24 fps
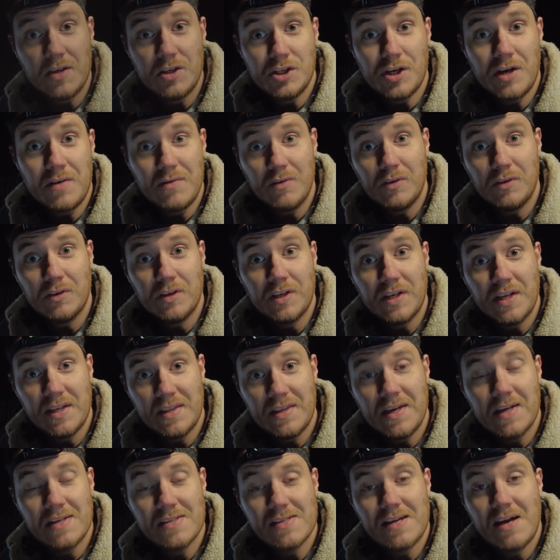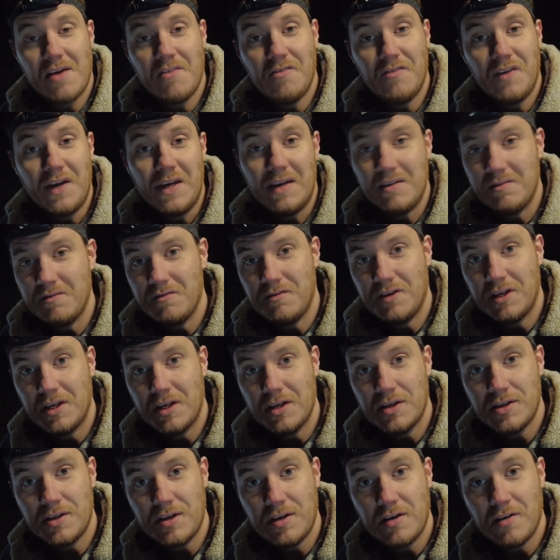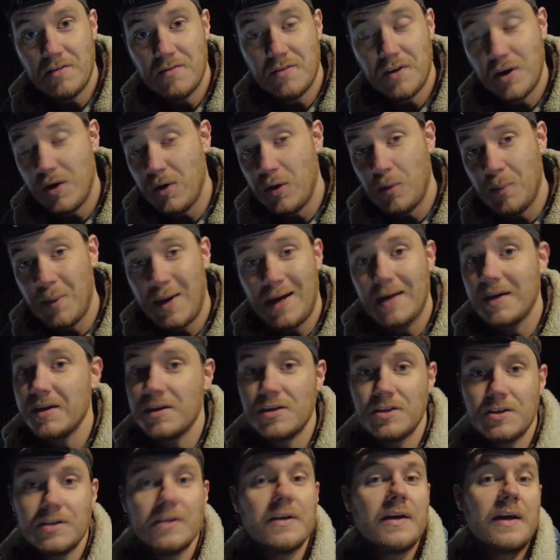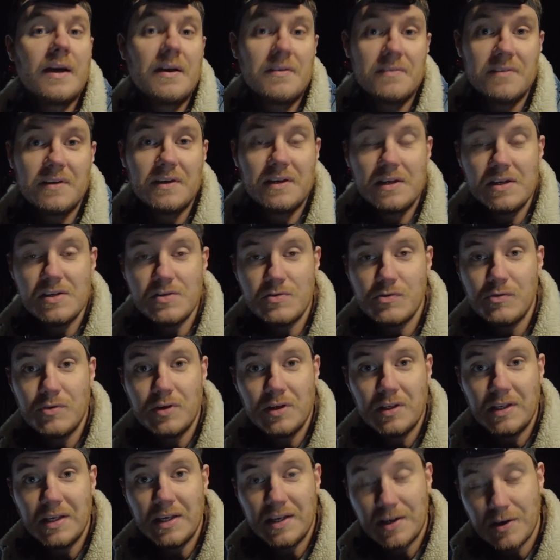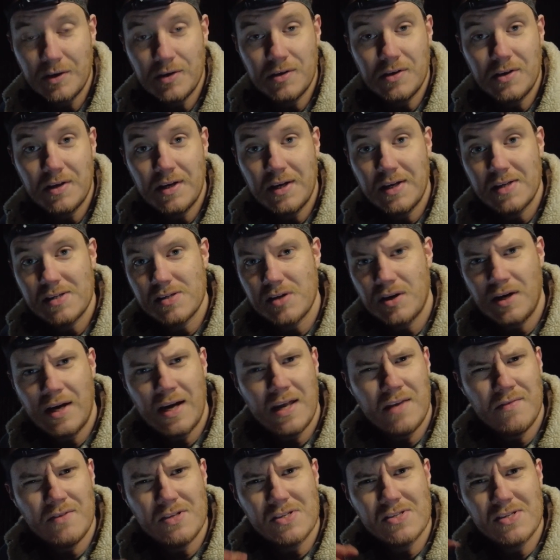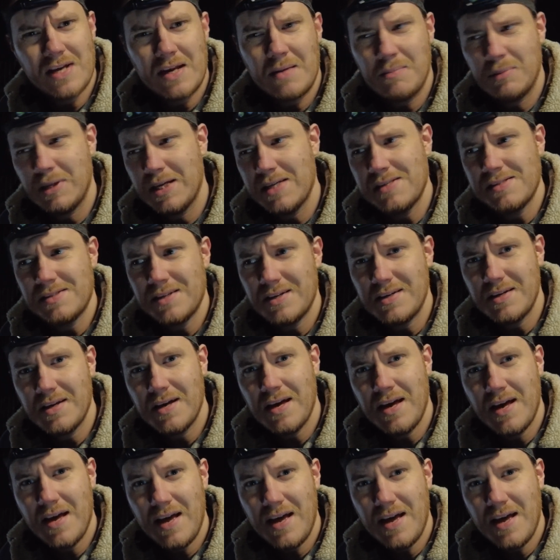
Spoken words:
in general, the entire fit and finish of the whole package I think is really good. It's got kind of a sandblasted,